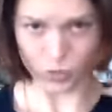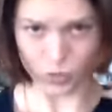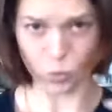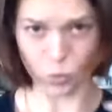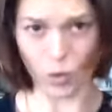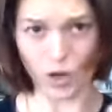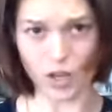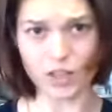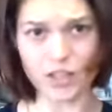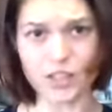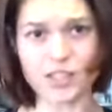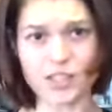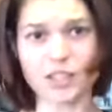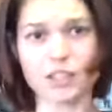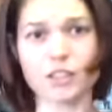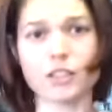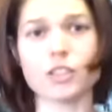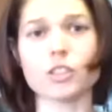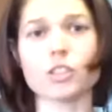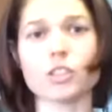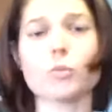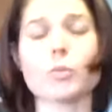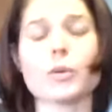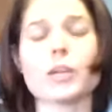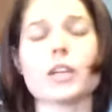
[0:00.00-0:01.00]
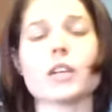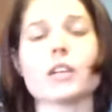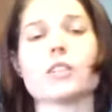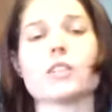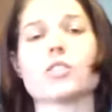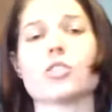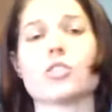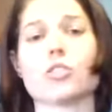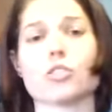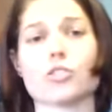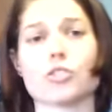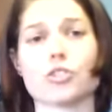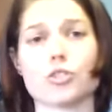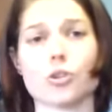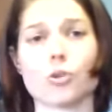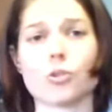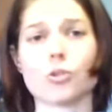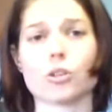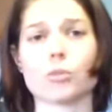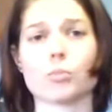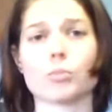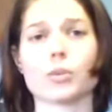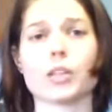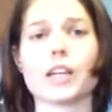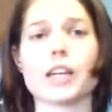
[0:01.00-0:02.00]
as well as a little bit into your
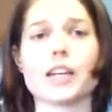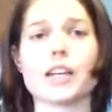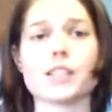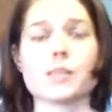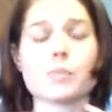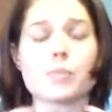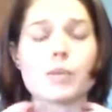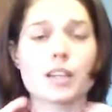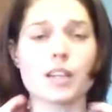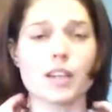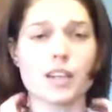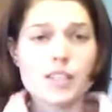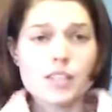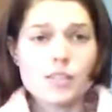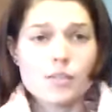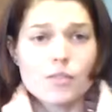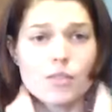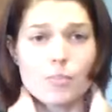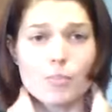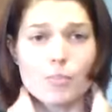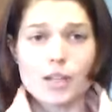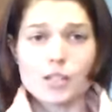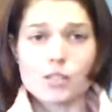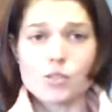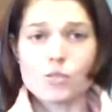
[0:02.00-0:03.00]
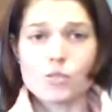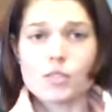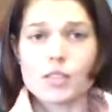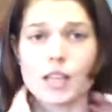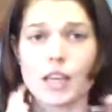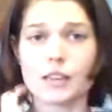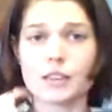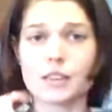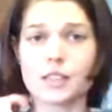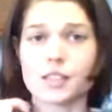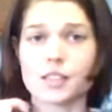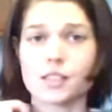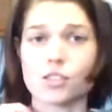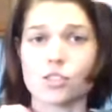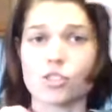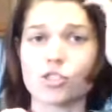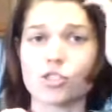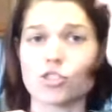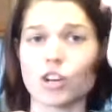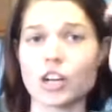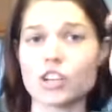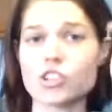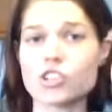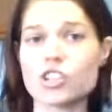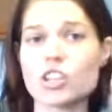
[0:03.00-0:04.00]
shoulder blades. Because of the muscles that this is
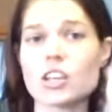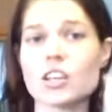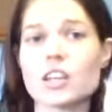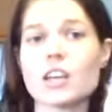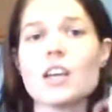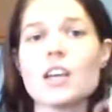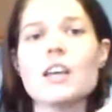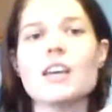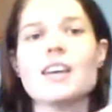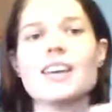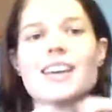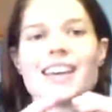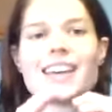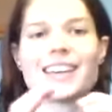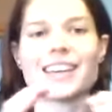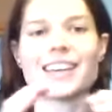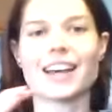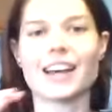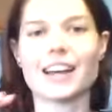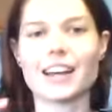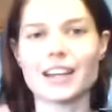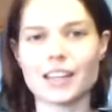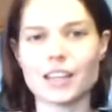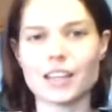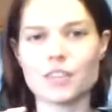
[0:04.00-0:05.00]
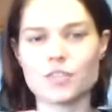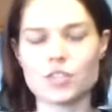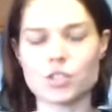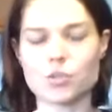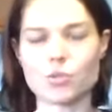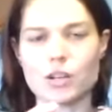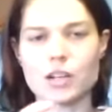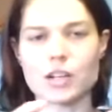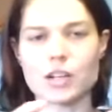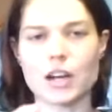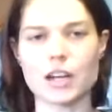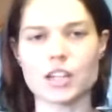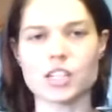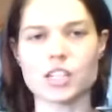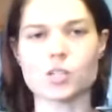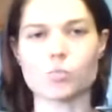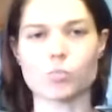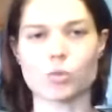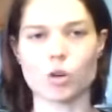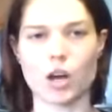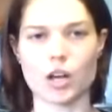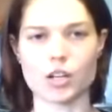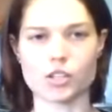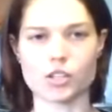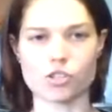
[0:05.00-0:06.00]
stretching, it kind of gives you a nice
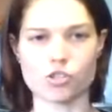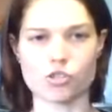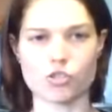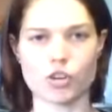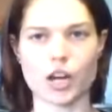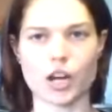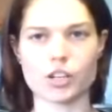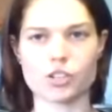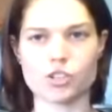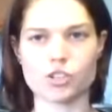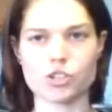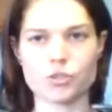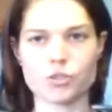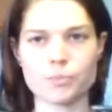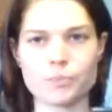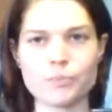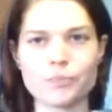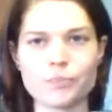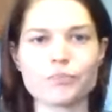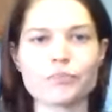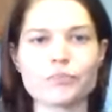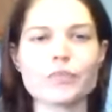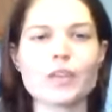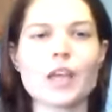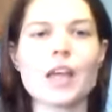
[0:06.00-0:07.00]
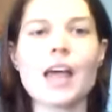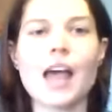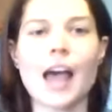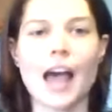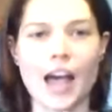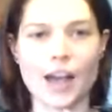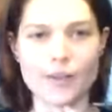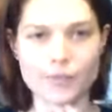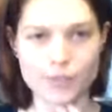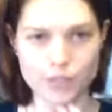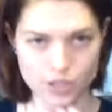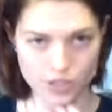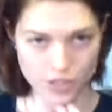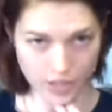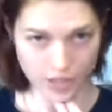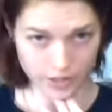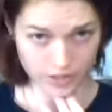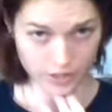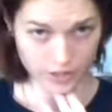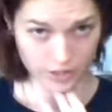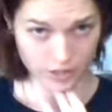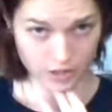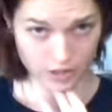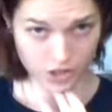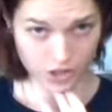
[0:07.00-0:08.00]
broad stretch. After
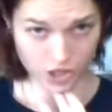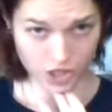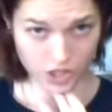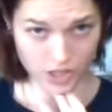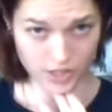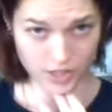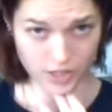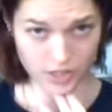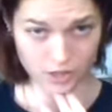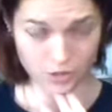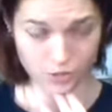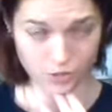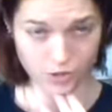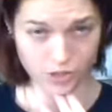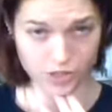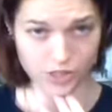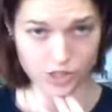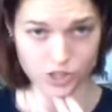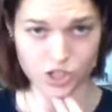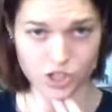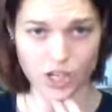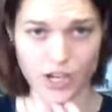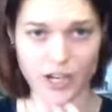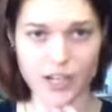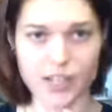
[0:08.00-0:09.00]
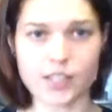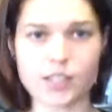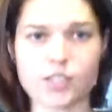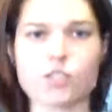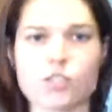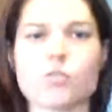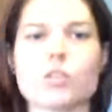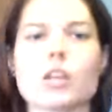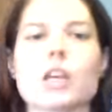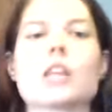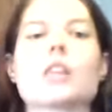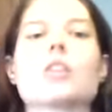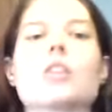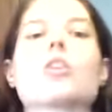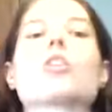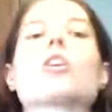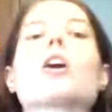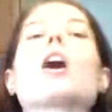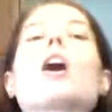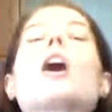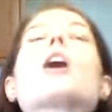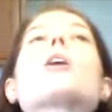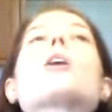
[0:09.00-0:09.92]
tucking the chin in towards the chest, you can look